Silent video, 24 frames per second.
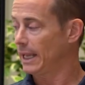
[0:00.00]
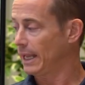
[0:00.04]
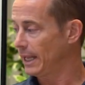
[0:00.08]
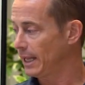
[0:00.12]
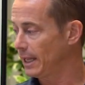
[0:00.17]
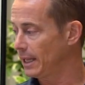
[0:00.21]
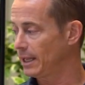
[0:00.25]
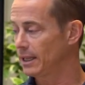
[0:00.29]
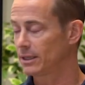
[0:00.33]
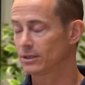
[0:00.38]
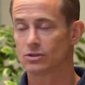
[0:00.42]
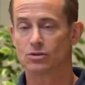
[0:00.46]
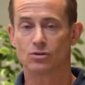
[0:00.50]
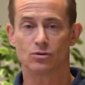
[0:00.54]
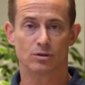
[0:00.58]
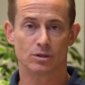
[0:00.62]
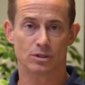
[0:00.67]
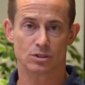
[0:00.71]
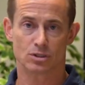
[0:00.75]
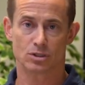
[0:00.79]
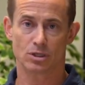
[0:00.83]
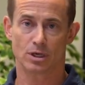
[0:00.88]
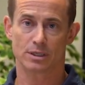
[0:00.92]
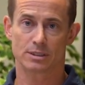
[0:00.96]
And you
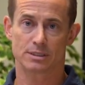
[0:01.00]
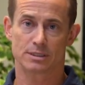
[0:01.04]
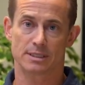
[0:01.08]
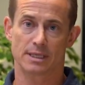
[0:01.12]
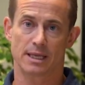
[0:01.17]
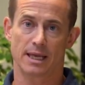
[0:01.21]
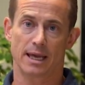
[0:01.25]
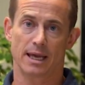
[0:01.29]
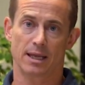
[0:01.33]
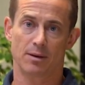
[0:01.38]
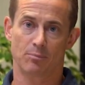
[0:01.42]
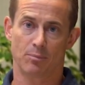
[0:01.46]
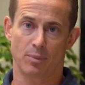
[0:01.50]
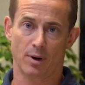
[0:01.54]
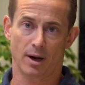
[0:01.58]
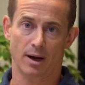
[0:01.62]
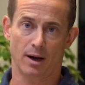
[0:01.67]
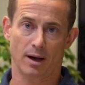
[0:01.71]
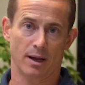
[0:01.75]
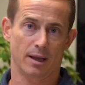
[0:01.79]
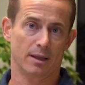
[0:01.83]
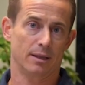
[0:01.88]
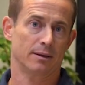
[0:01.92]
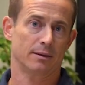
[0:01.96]
can judge that
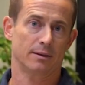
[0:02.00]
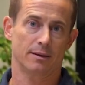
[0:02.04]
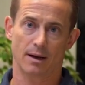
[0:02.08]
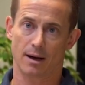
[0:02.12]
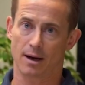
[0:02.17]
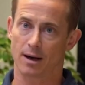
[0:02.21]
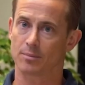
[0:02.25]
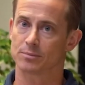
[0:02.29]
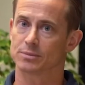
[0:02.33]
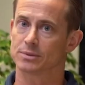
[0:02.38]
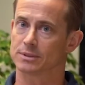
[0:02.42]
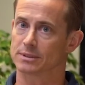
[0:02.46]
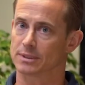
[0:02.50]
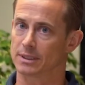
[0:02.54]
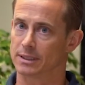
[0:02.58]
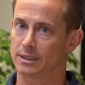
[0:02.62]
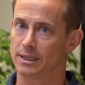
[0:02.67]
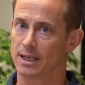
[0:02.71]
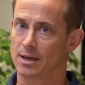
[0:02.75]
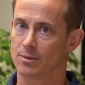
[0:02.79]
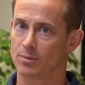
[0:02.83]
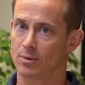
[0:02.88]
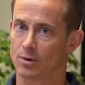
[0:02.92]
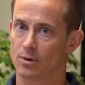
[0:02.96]
by comps in the
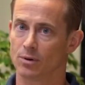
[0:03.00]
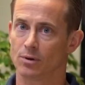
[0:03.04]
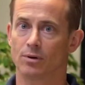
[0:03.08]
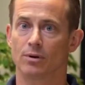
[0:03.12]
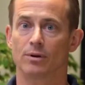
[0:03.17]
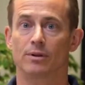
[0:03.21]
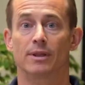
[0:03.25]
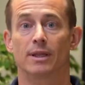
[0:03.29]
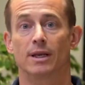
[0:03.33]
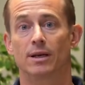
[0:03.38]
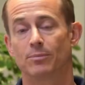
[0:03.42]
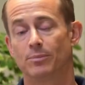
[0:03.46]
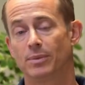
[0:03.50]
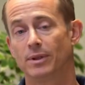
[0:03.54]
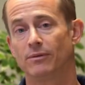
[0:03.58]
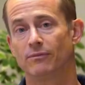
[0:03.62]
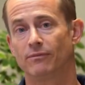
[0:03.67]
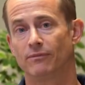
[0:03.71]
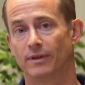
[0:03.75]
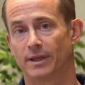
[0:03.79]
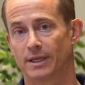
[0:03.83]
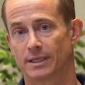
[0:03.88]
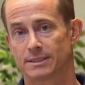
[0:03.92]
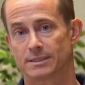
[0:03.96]
neighborhood that have
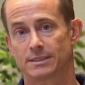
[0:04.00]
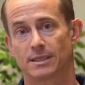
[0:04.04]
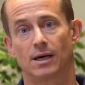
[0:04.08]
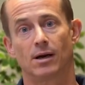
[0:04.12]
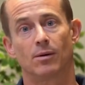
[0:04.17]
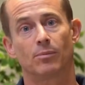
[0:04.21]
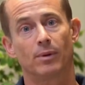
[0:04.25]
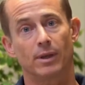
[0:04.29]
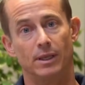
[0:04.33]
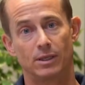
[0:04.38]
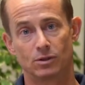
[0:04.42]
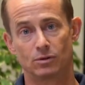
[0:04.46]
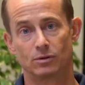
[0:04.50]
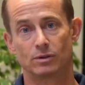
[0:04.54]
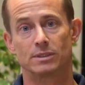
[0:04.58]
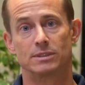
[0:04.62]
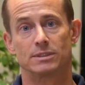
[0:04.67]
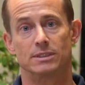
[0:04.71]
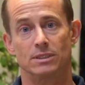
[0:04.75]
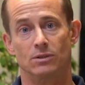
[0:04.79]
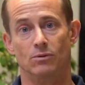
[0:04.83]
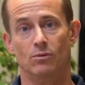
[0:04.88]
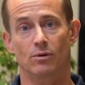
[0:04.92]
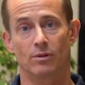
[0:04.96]
been fixed up, and you can
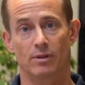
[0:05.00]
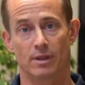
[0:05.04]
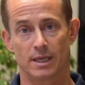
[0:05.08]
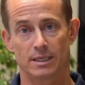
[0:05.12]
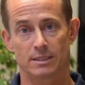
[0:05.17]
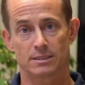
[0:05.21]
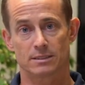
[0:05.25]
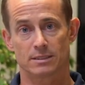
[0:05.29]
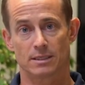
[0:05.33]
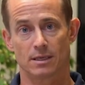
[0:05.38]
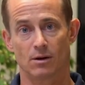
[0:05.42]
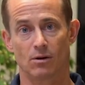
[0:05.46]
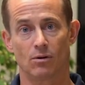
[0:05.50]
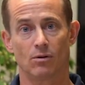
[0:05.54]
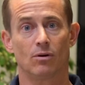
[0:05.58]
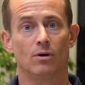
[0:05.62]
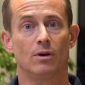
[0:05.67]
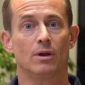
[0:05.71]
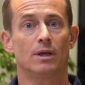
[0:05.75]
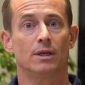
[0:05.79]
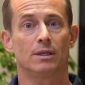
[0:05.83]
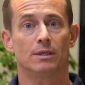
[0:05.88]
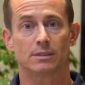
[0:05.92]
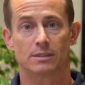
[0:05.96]
see where they sell
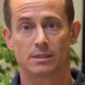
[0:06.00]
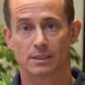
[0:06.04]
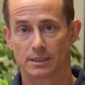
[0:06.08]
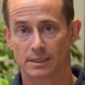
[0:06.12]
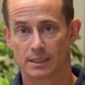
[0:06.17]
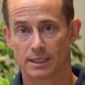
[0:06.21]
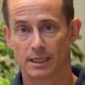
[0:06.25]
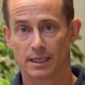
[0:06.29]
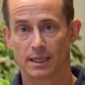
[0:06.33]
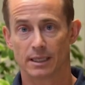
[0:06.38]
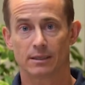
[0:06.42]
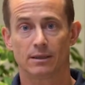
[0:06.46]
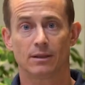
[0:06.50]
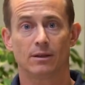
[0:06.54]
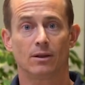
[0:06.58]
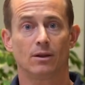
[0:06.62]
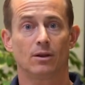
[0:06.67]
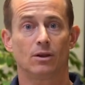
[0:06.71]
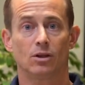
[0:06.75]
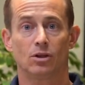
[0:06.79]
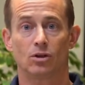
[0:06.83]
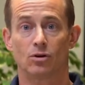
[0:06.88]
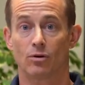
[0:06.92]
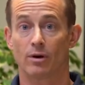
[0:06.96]
to get
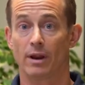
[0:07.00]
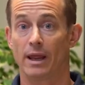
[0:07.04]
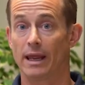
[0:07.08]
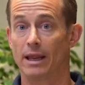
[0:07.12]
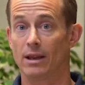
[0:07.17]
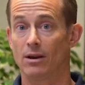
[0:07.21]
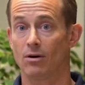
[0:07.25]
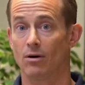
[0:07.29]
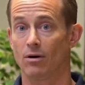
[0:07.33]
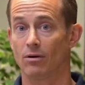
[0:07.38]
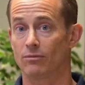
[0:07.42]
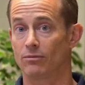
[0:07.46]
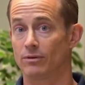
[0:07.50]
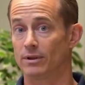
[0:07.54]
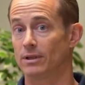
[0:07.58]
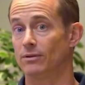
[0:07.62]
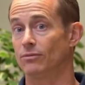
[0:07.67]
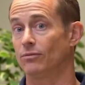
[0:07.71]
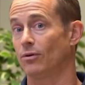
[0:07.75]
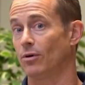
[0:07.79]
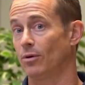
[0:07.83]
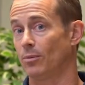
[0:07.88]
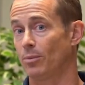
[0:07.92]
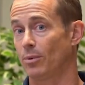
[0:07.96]
your ARV
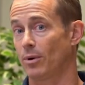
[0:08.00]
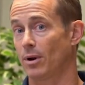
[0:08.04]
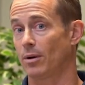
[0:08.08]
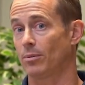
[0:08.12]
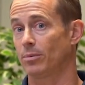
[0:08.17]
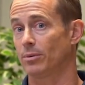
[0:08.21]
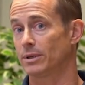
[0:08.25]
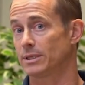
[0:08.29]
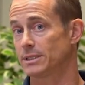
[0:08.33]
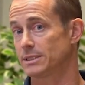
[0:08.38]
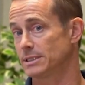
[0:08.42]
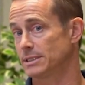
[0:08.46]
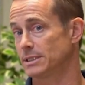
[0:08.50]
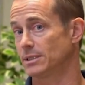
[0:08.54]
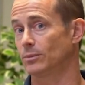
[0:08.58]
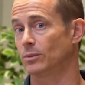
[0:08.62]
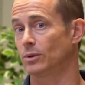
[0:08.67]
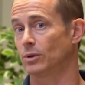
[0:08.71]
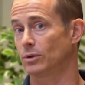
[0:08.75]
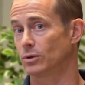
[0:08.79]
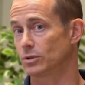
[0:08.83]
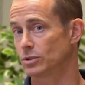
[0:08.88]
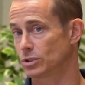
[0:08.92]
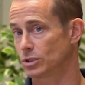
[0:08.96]
for a property
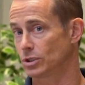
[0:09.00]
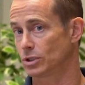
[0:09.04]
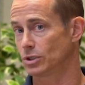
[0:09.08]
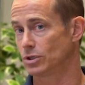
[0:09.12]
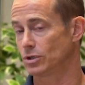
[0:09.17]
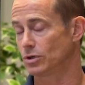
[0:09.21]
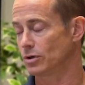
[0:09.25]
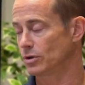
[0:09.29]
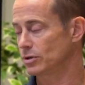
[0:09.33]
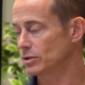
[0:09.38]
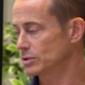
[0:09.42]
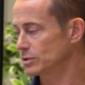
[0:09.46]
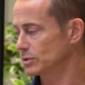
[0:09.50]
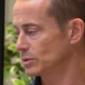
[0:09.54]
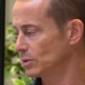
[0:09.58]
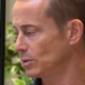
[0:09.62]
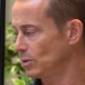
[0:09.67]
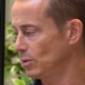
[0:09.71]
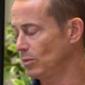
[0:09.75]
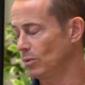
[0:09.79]
similar to yours.